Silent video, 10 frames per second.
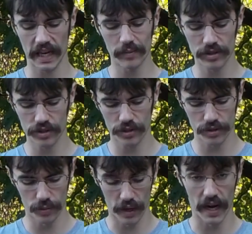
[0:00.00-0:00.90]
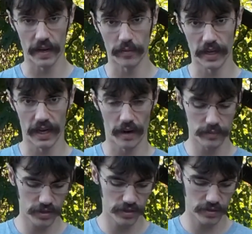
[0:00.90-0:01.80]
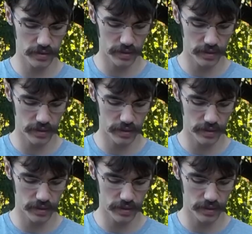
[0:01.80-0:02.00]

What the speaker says: I'm going to show you where I am right now. I'm just